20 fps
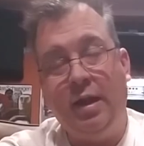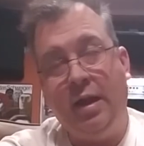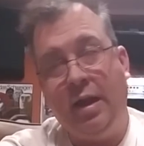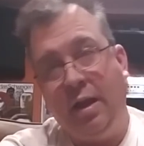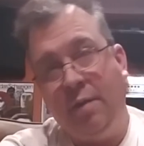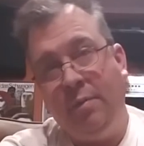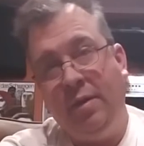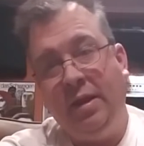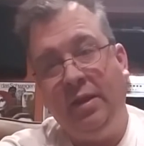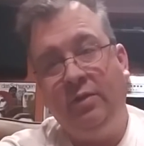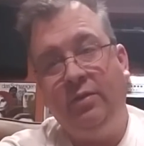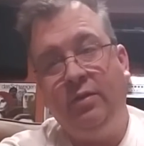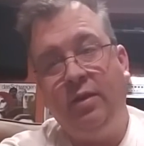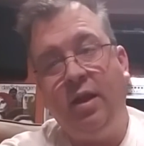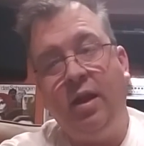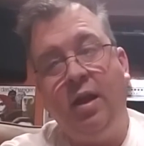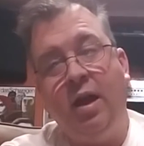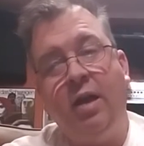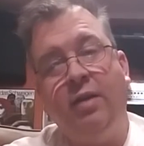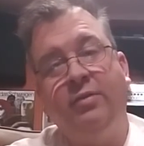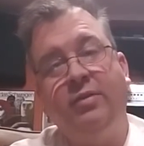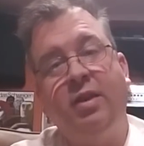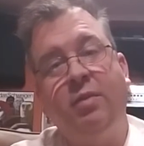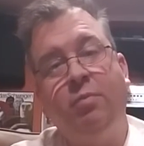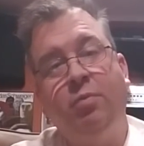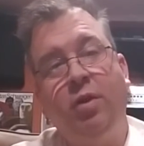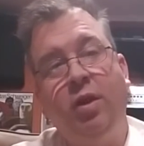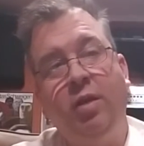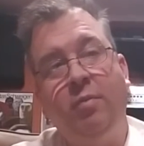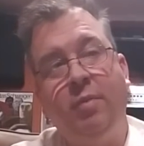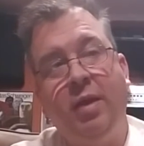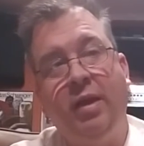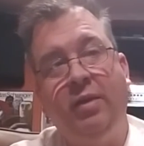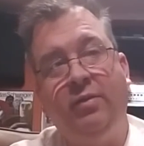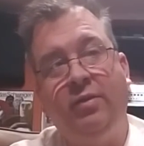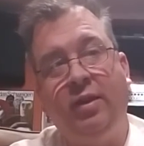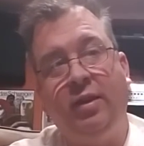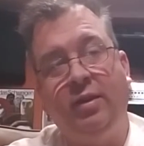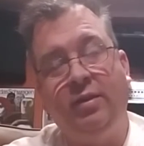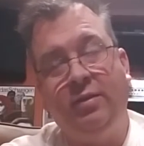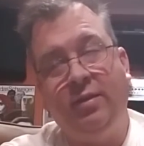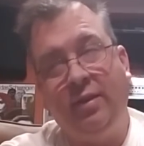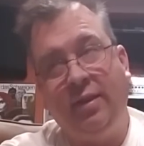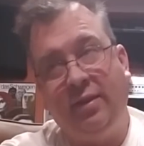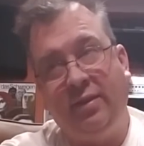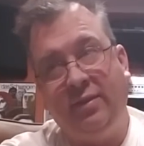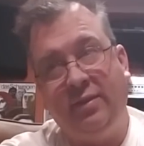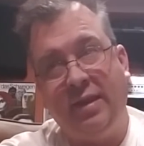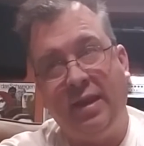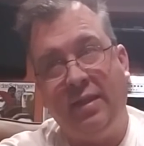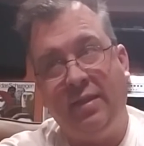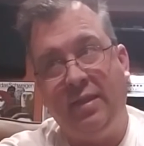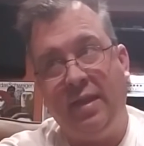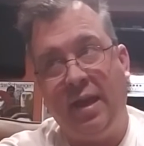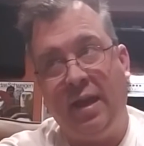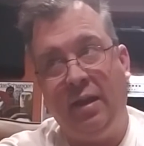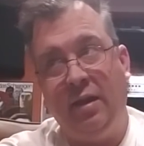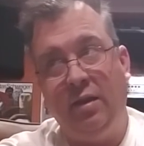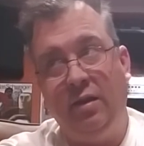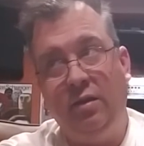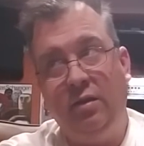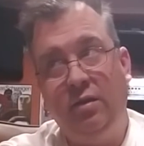I mean, it's I'll say pretty amazing to the extent that